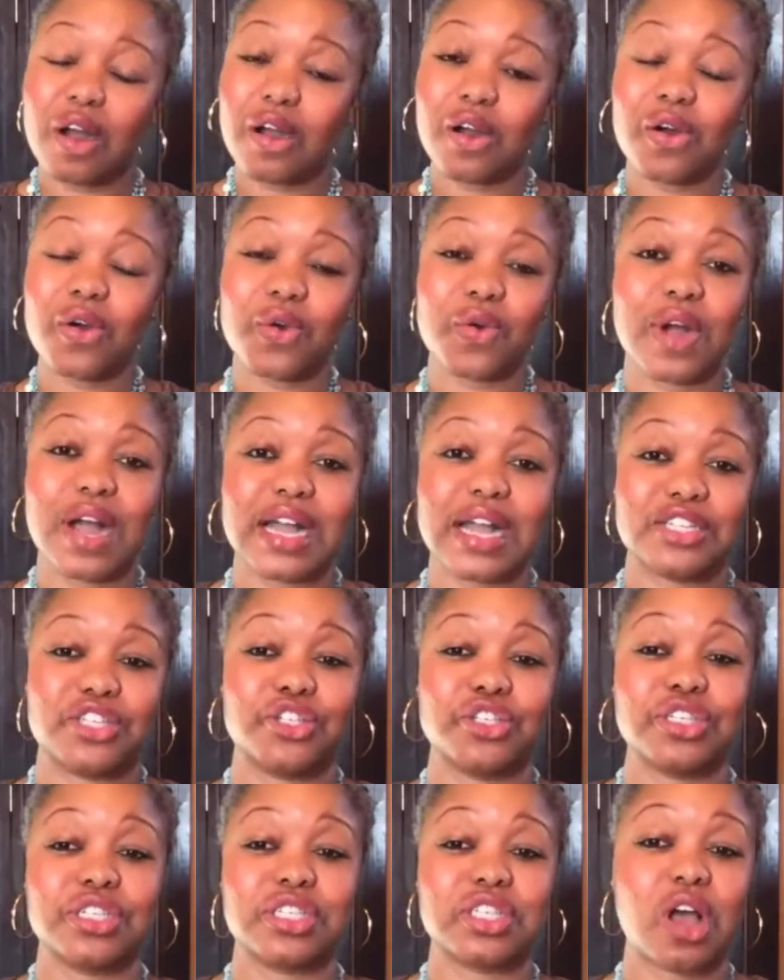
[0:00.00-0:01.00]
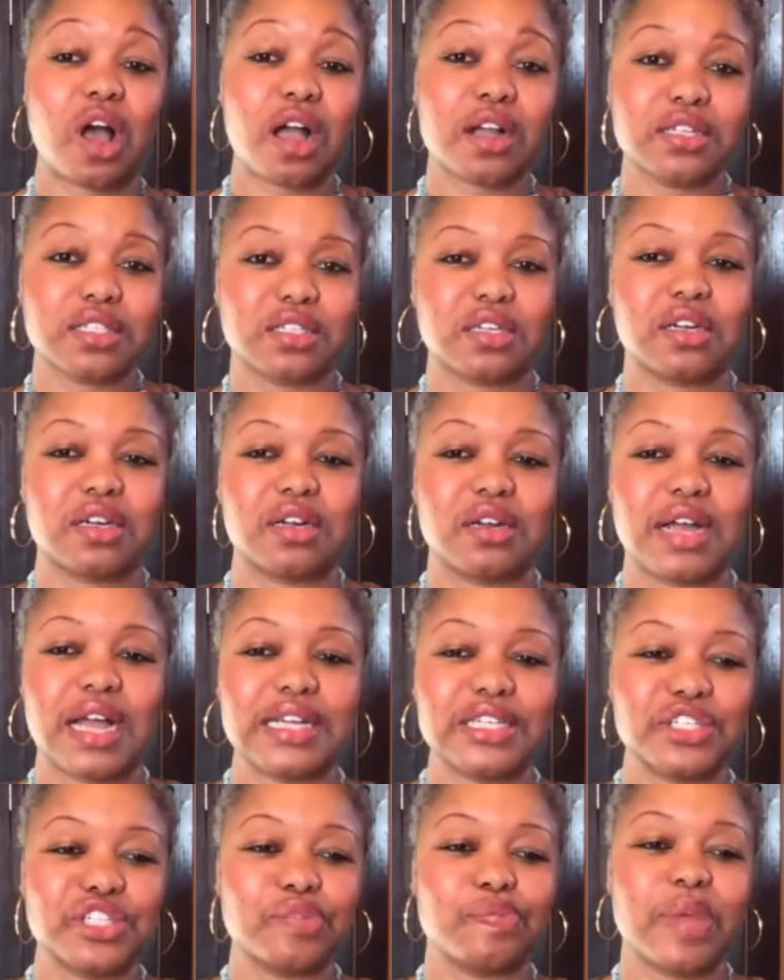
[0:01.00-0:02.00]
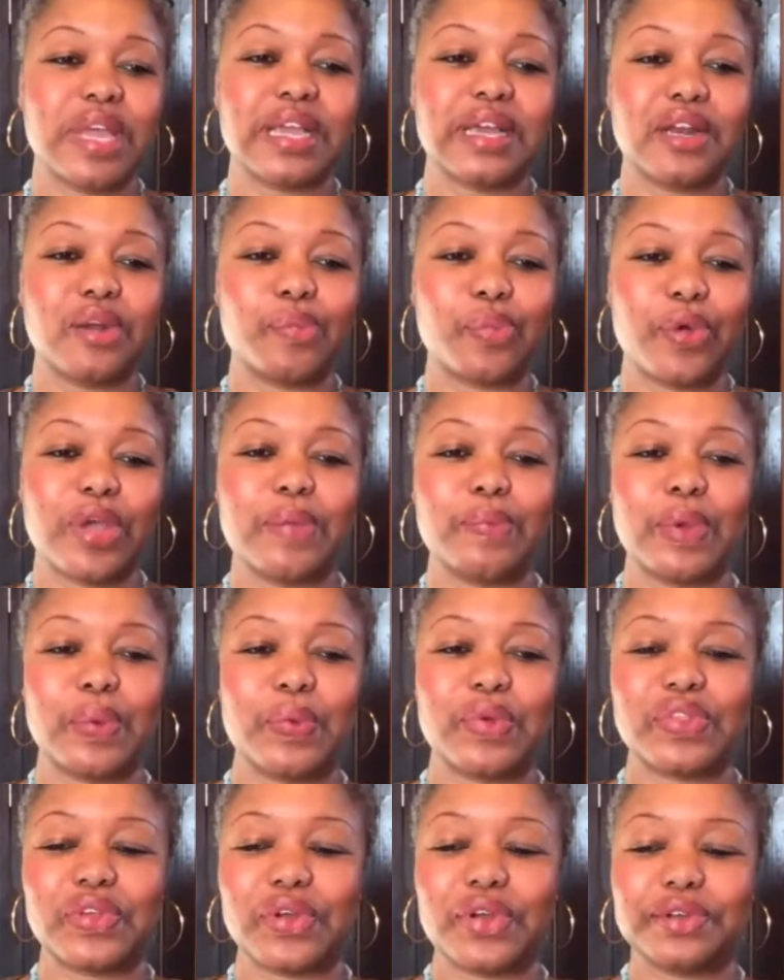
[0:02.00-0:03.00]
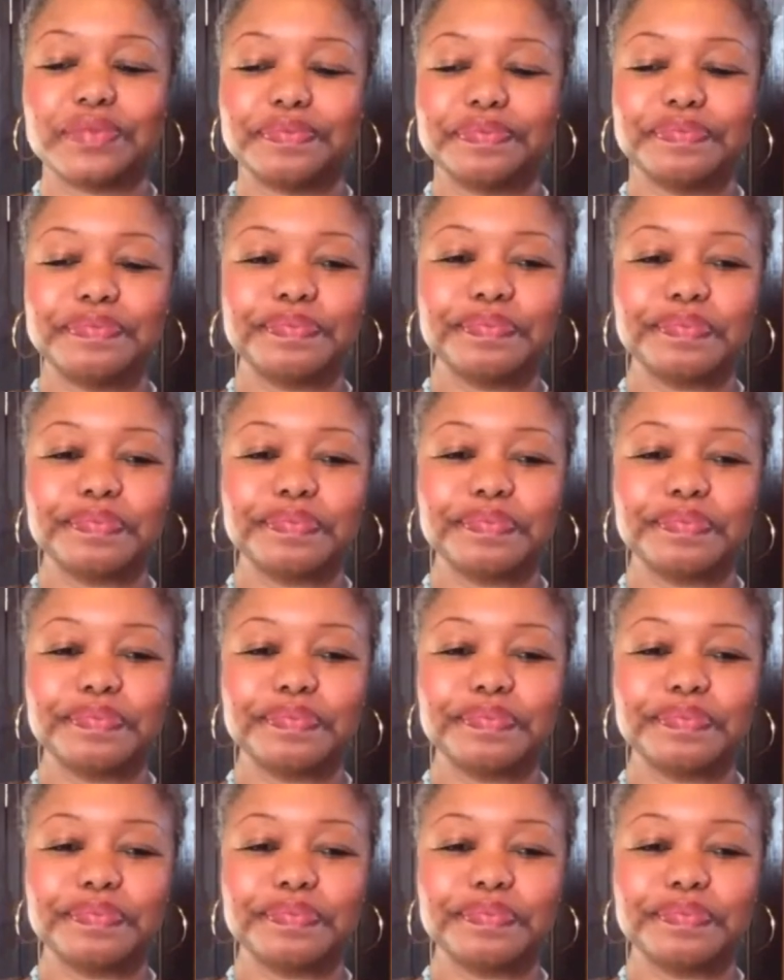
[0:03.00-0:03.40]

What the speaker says: oh, I should talk to her. I should make an appointment with her.